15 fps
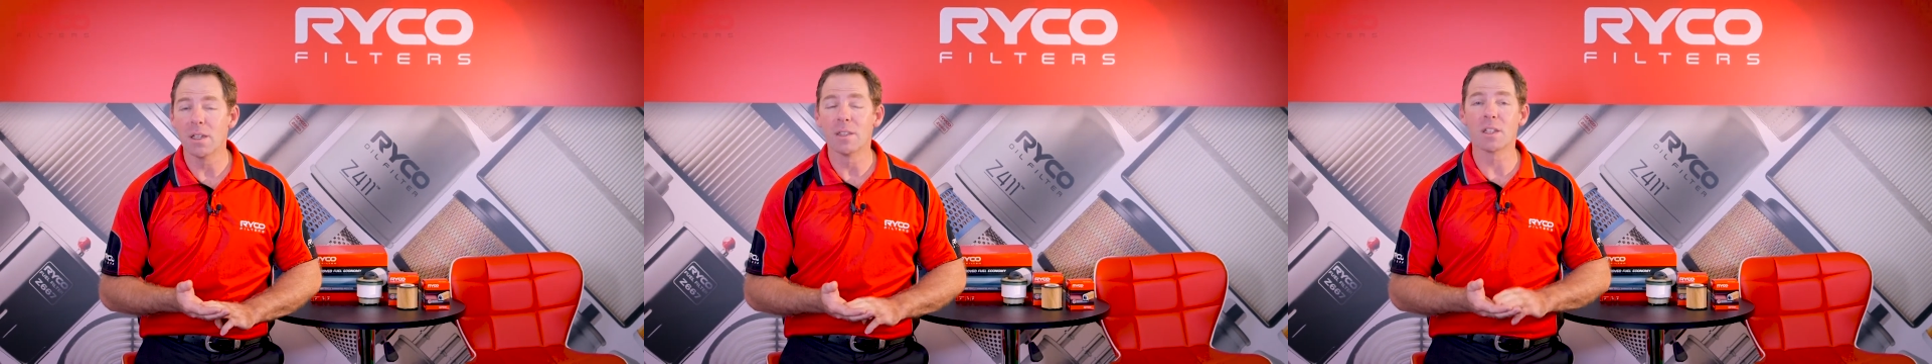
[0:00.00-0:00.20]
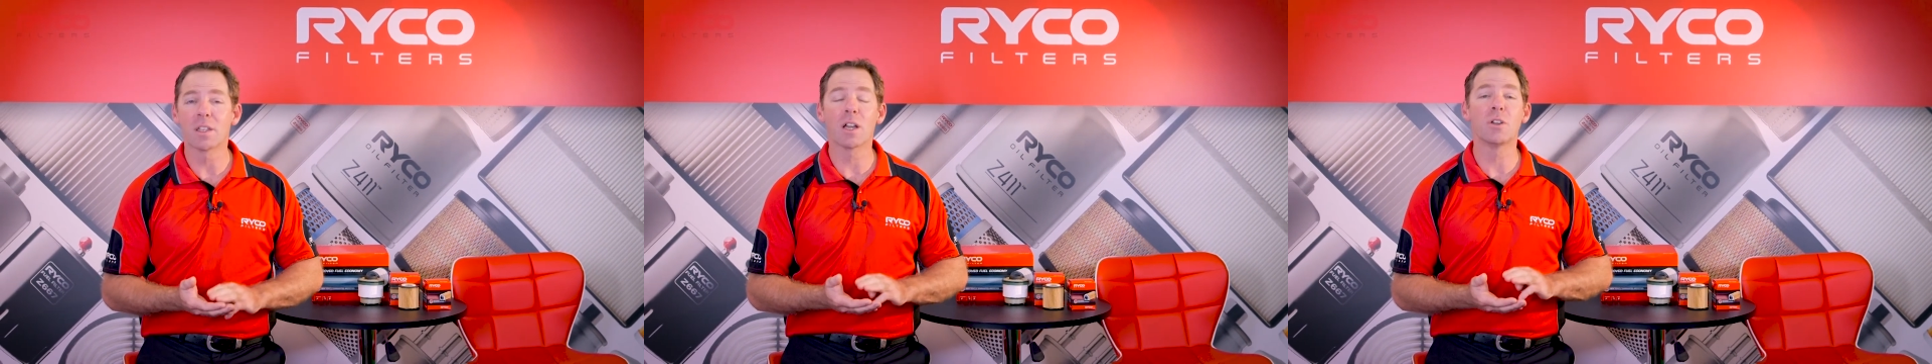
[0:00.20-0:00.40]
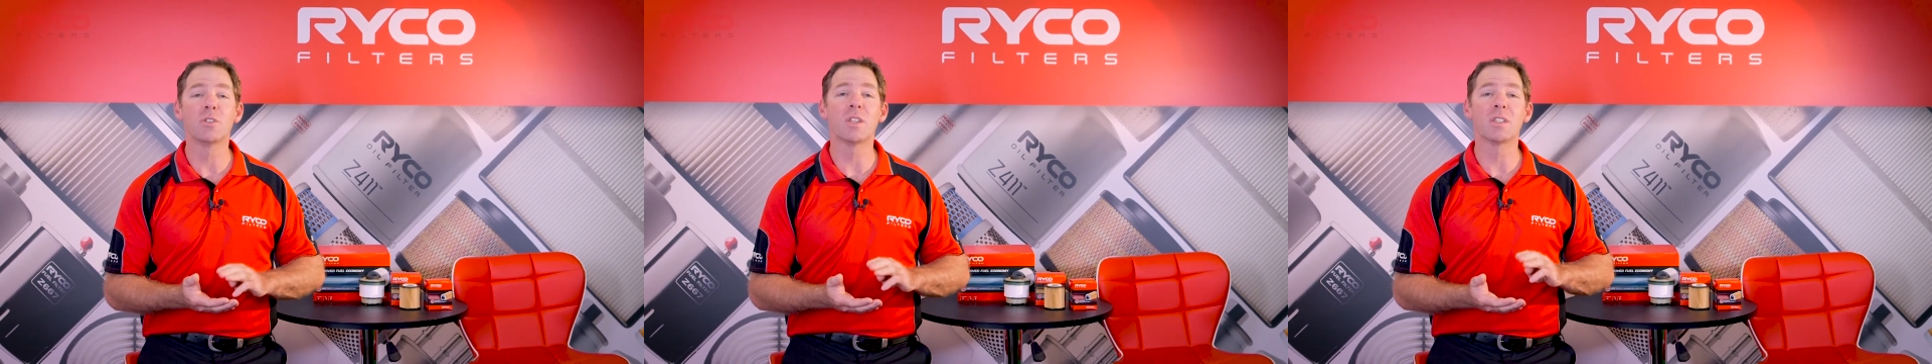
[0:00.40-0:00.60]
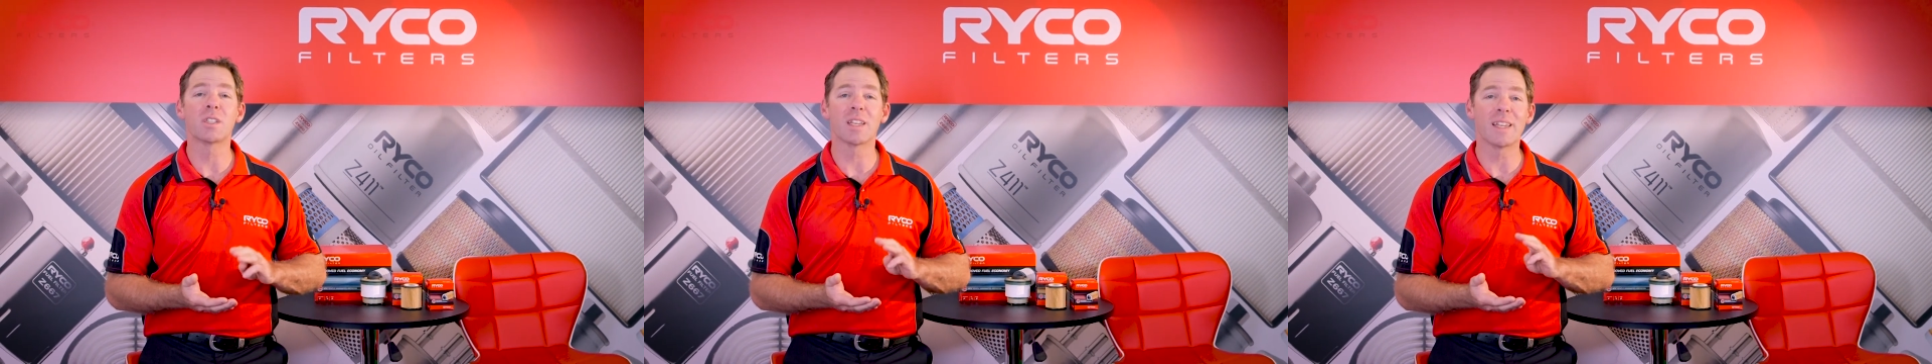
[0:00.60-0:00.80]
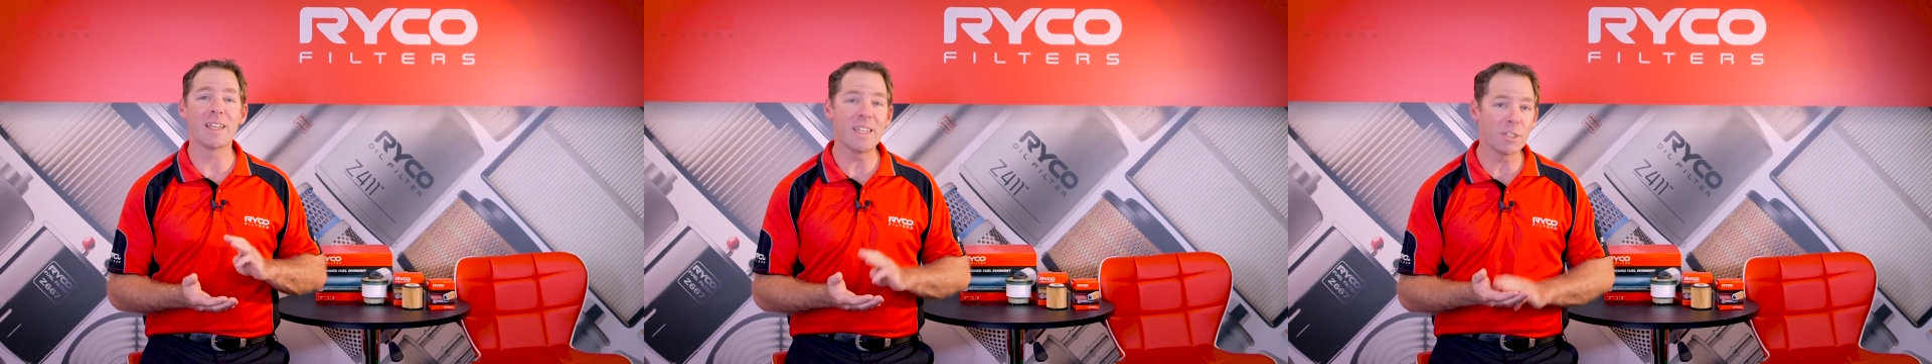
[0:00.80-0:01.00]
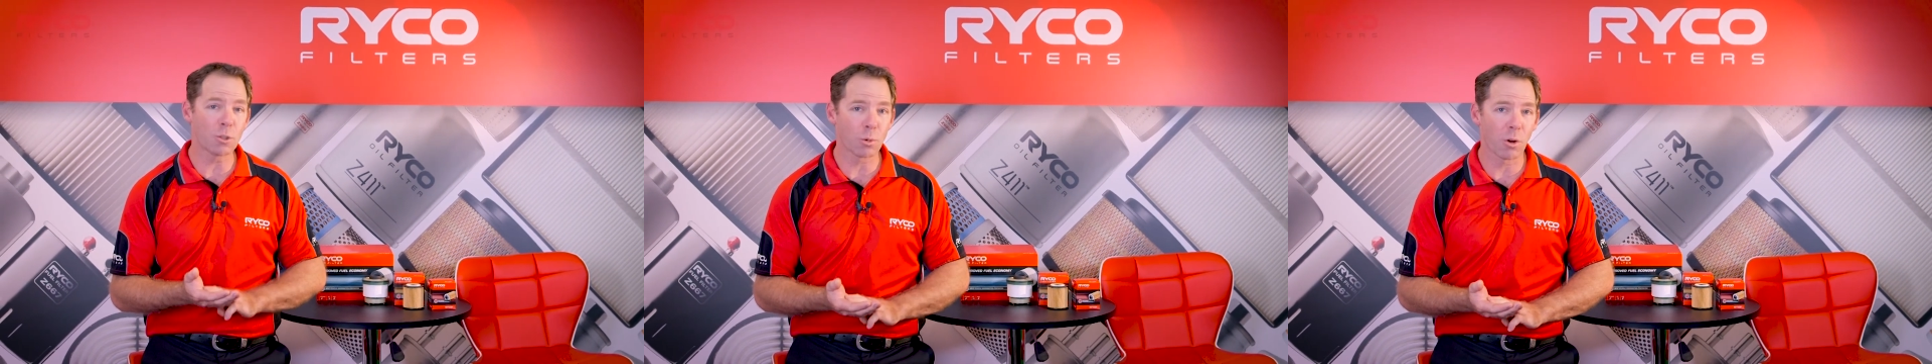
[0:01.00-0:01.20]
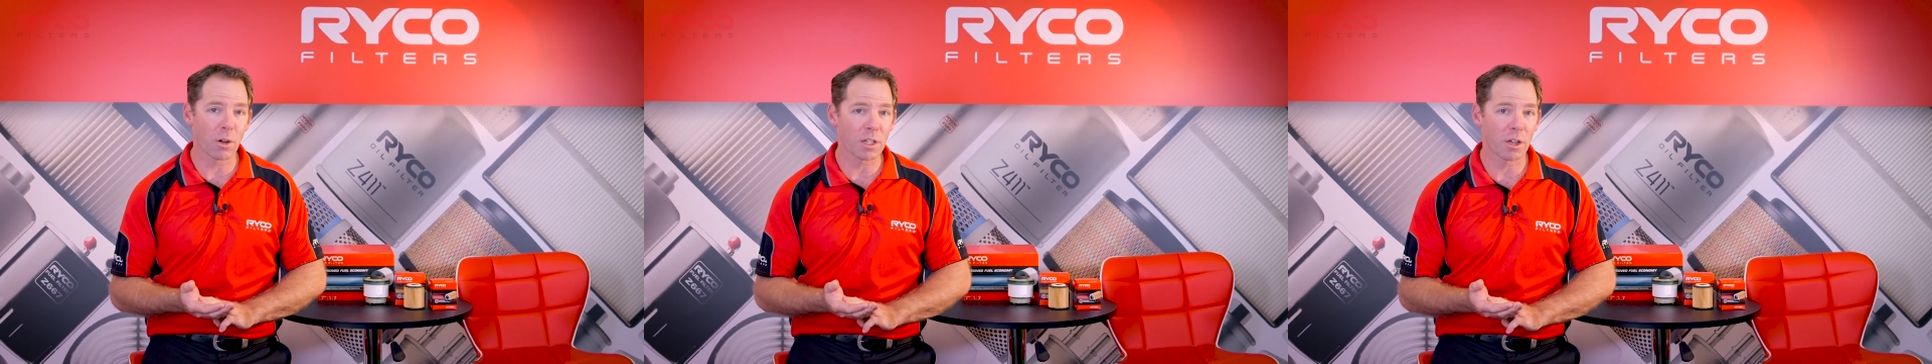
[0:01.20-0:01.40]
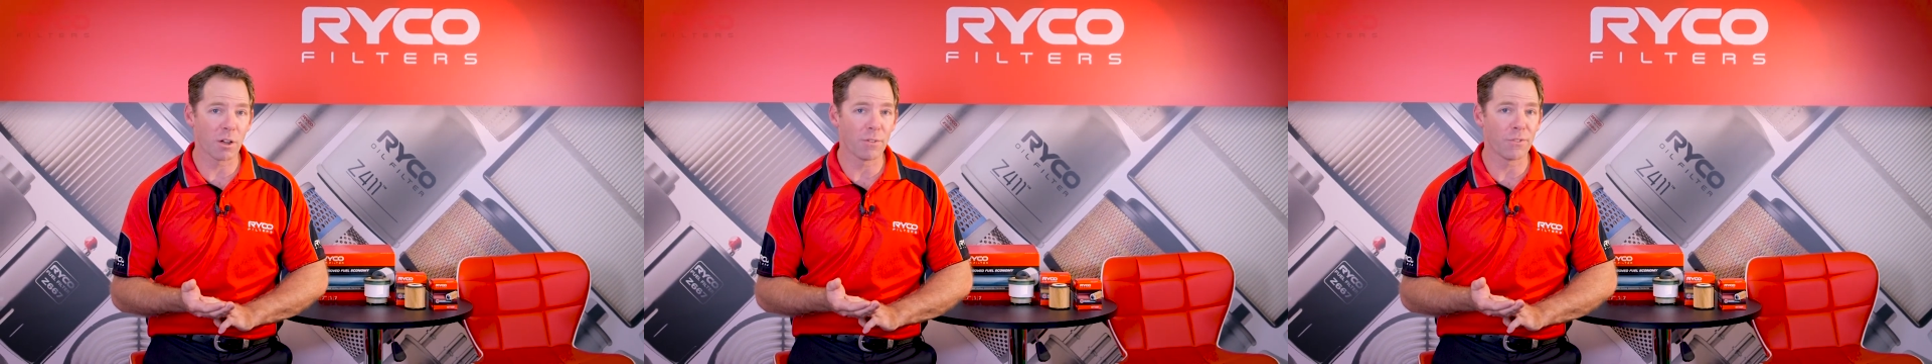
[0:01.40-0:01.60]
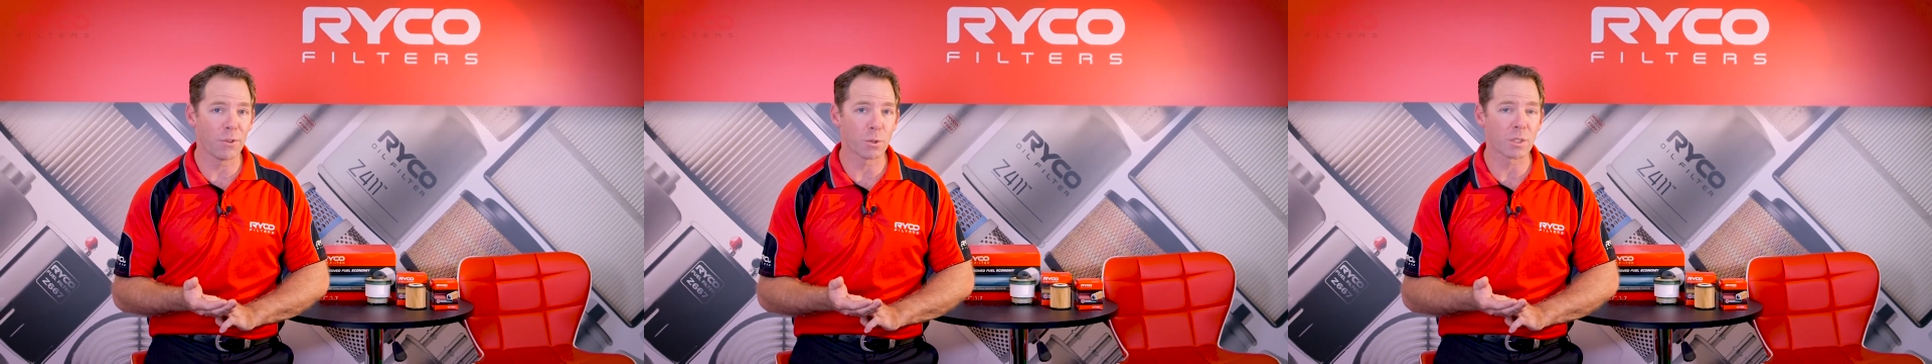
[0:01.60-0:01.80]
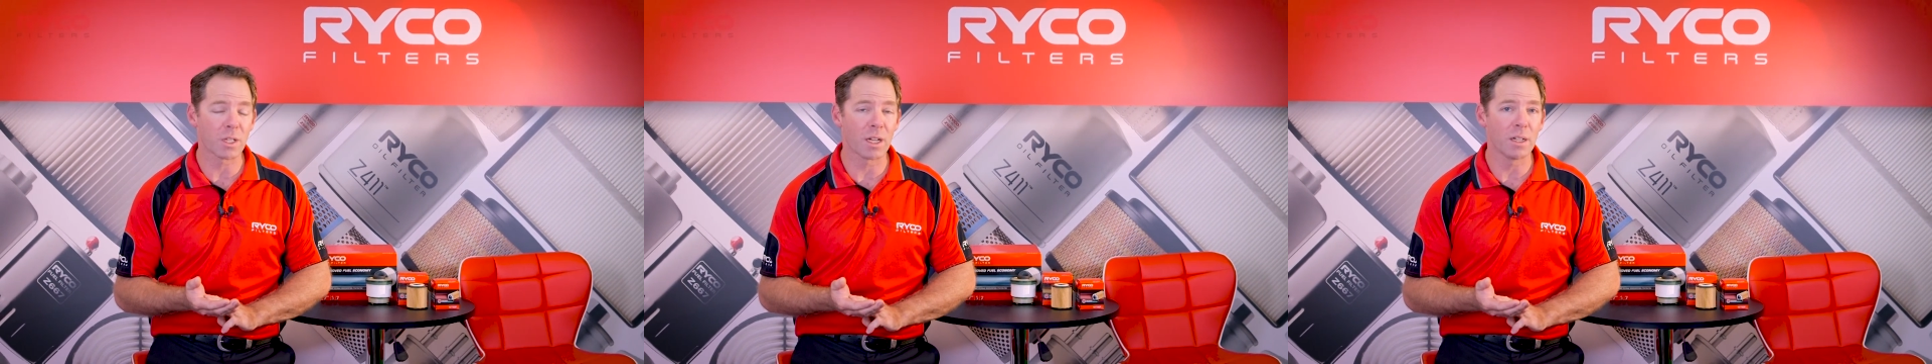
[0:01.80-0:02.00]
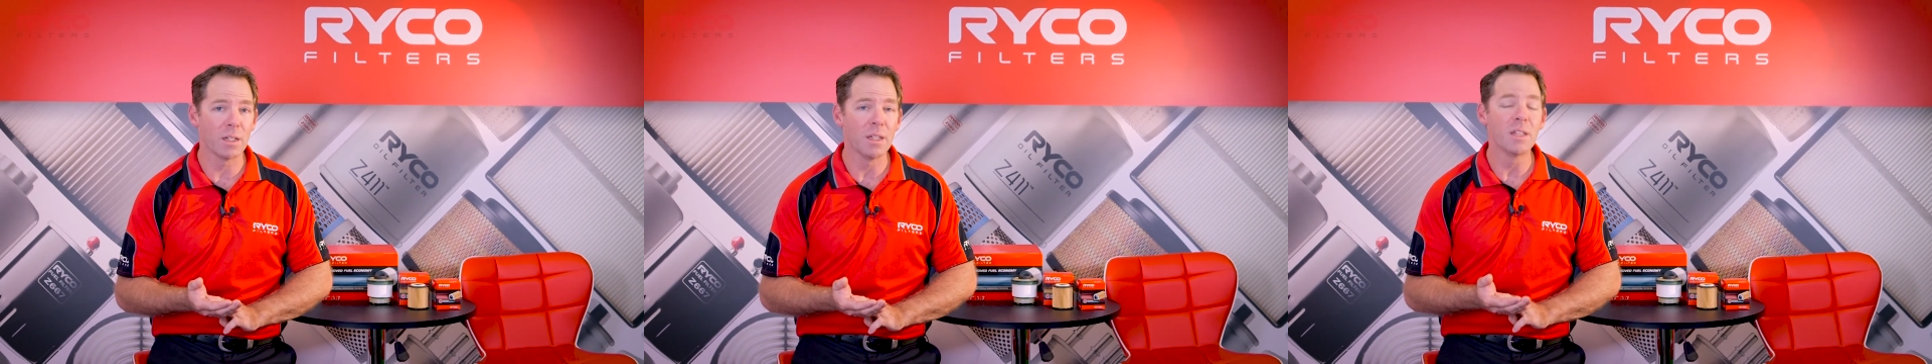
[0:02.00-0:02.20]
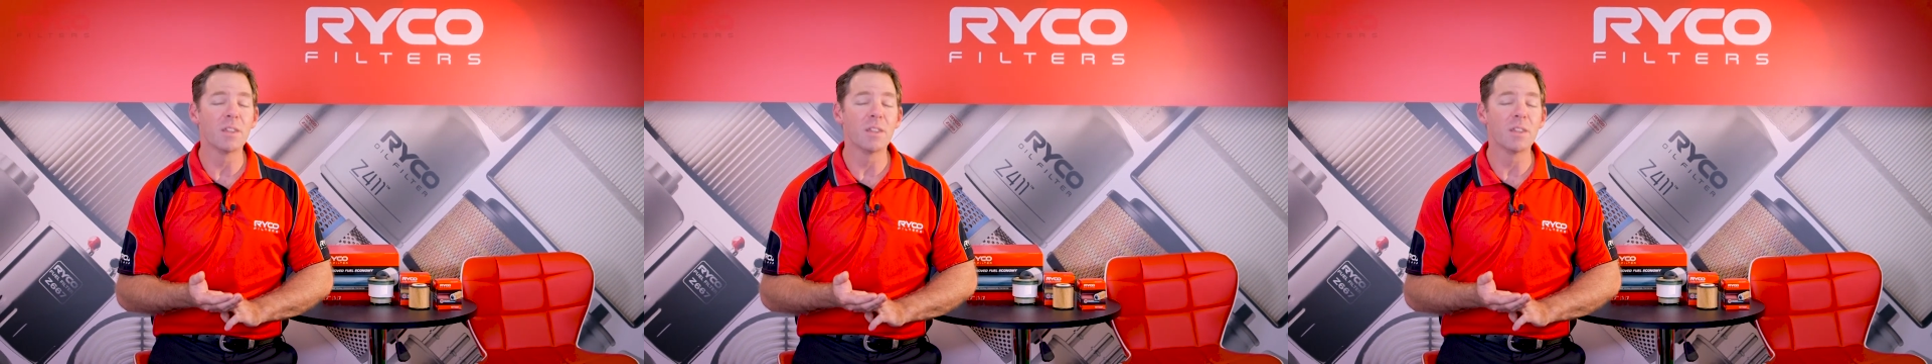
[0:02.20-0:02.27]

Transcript: that goes into each Ryco filter